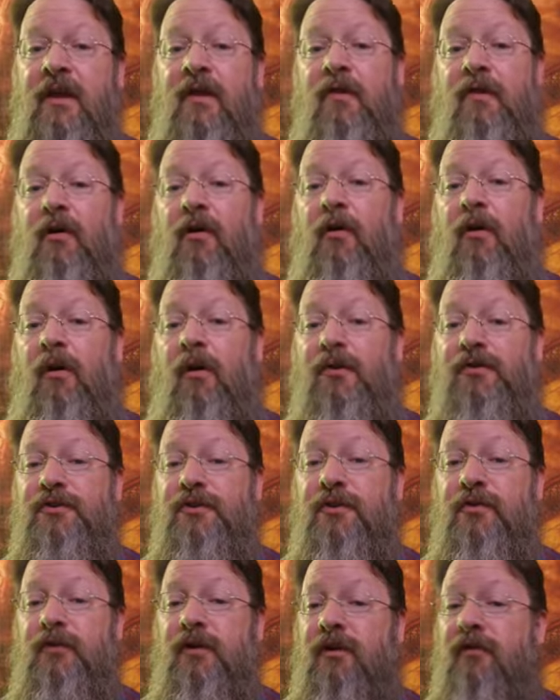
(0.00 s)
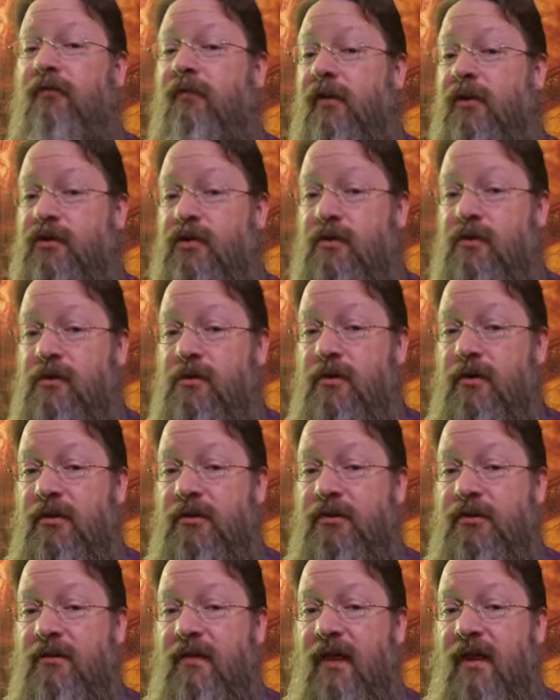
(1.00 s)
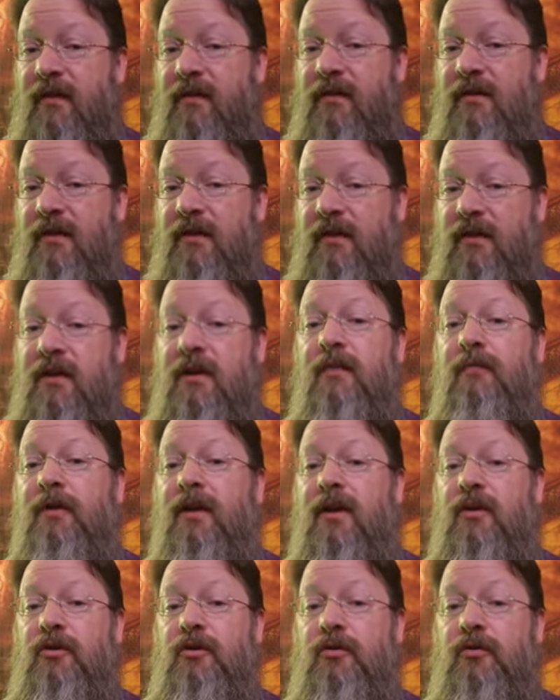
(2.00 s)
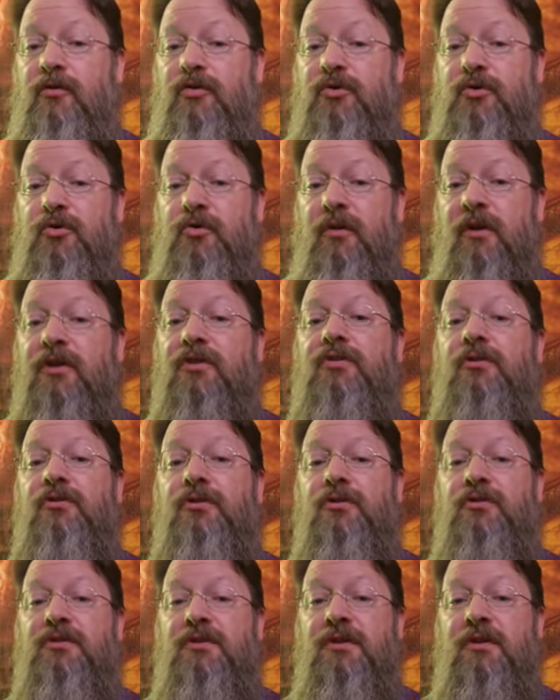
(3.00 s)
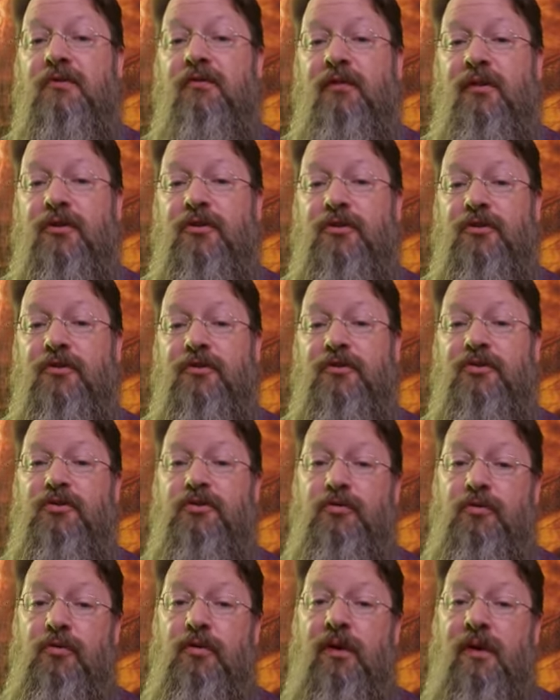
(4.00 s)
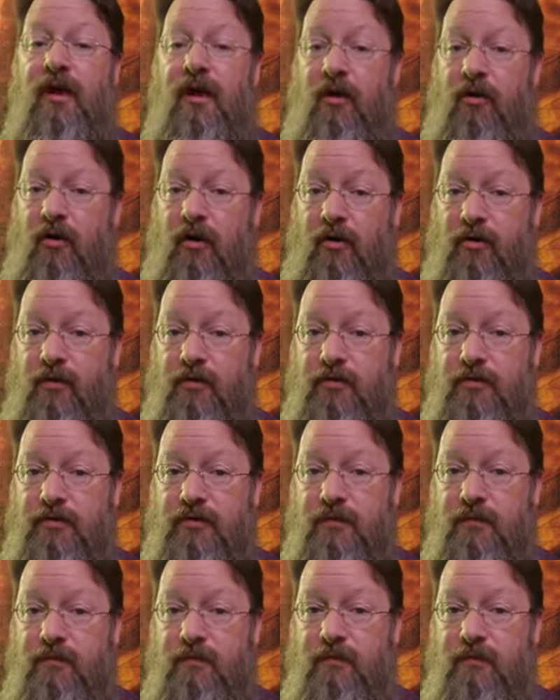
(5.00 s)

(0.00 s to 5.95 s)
There are also adventure hooks that the DM can use used to introduce the adventures to the characters.